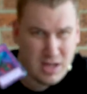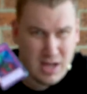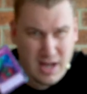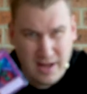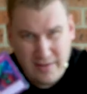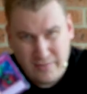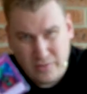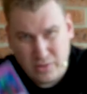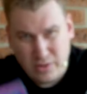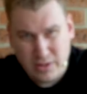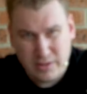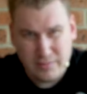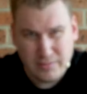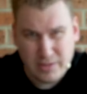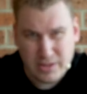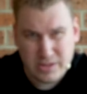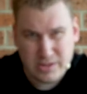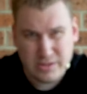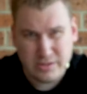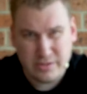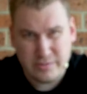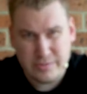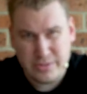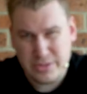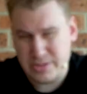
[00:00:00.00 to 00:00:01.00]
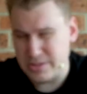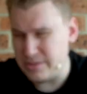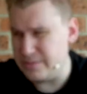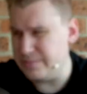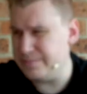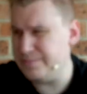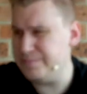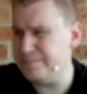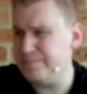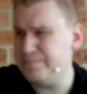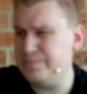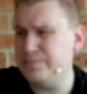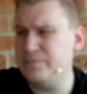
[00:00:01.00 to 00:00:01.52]
Have a look in my
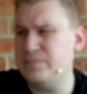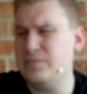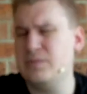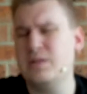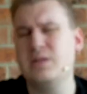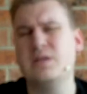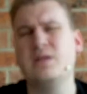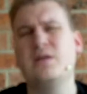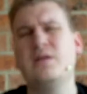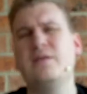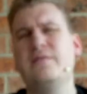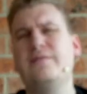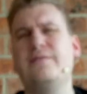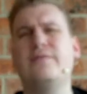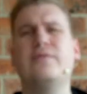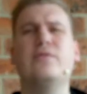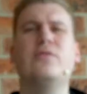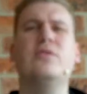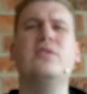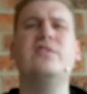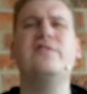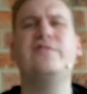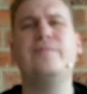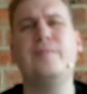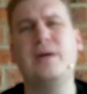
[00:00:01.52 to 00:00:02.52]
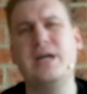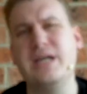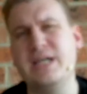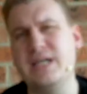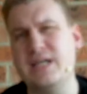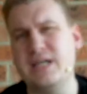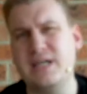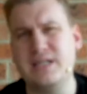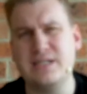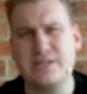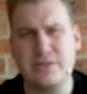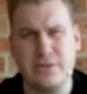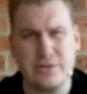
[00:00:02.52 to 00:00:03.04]
description for all of
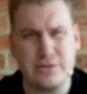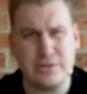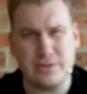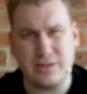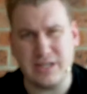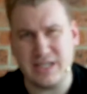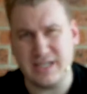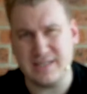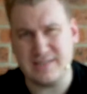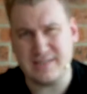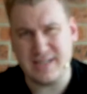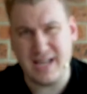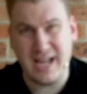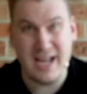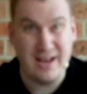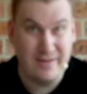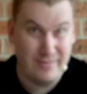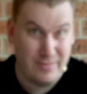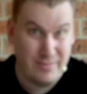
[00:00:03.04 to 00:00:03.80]
my social links and